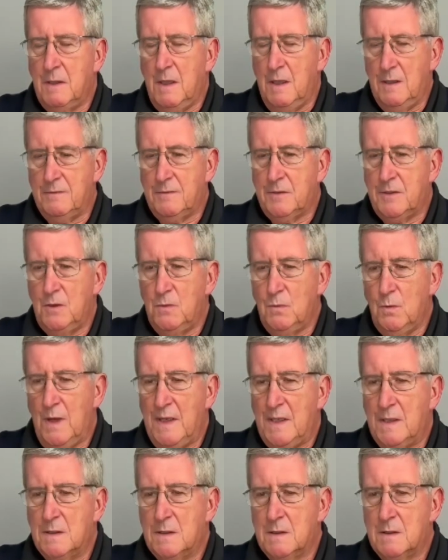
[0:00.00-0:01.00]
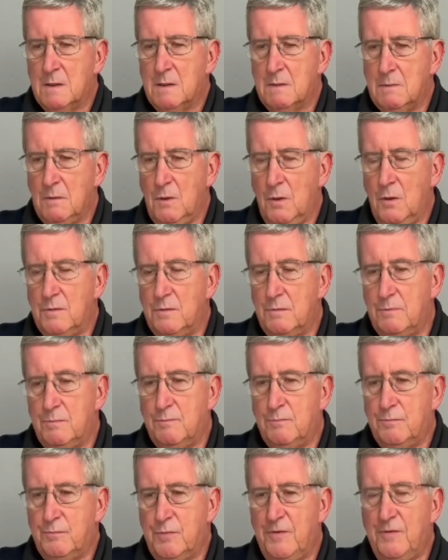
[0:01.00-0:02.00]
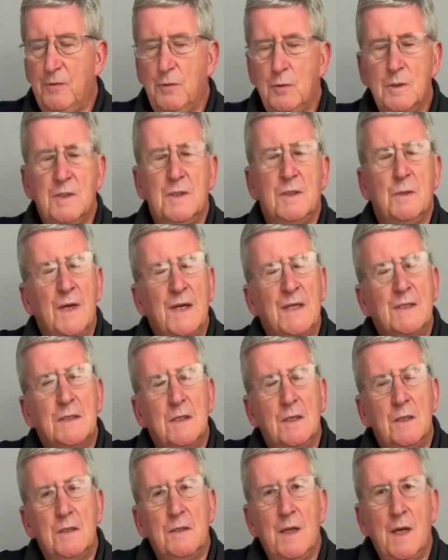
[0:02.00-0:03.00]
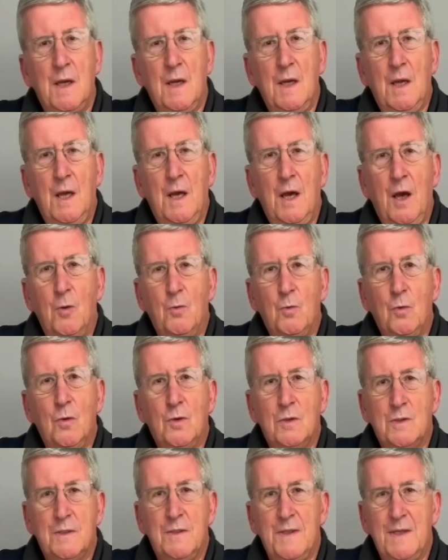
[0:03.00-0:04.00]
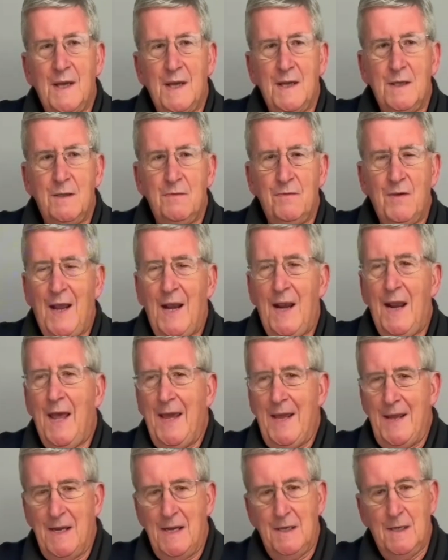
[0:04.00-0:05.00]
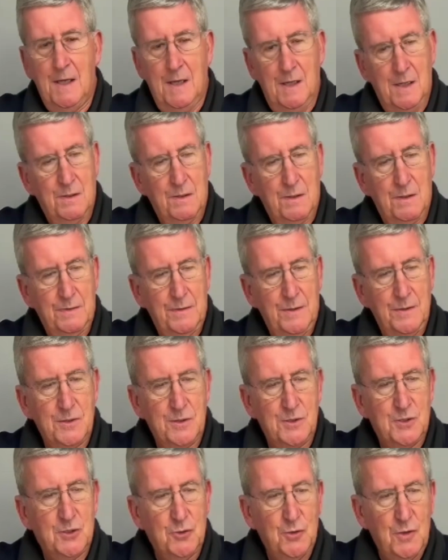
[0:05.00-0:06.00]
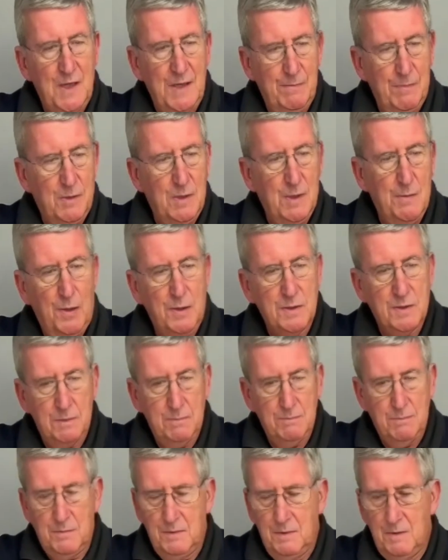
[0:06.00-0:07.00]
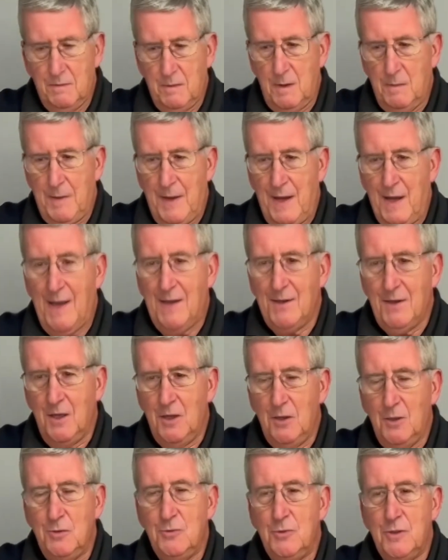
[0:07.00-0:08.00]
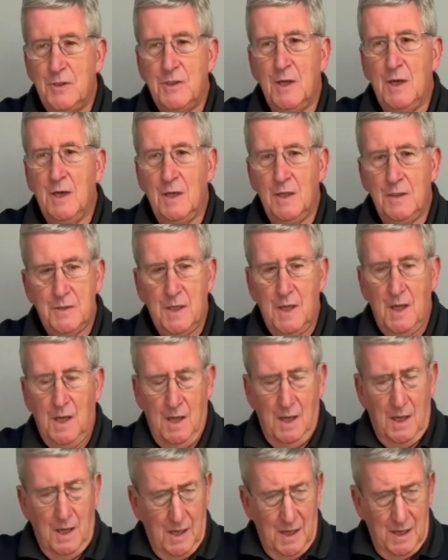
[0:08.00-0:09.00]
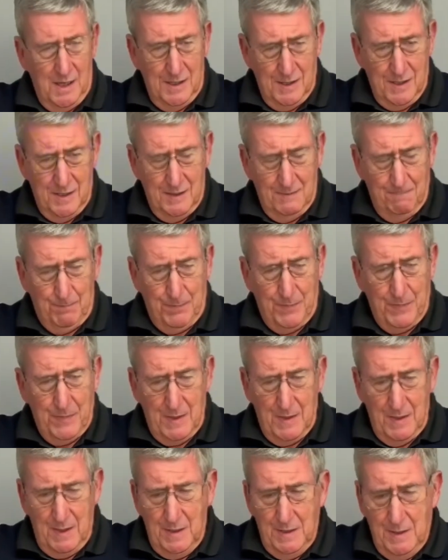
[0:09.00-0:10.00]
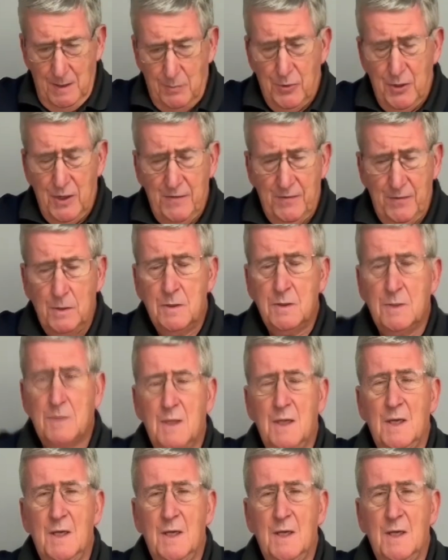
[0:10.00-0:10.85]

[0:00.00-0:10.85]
2 weeks, or before 2 weeks, I walked to the end of our lane. There's a stream at the bottom, about 100 yards, and in the previous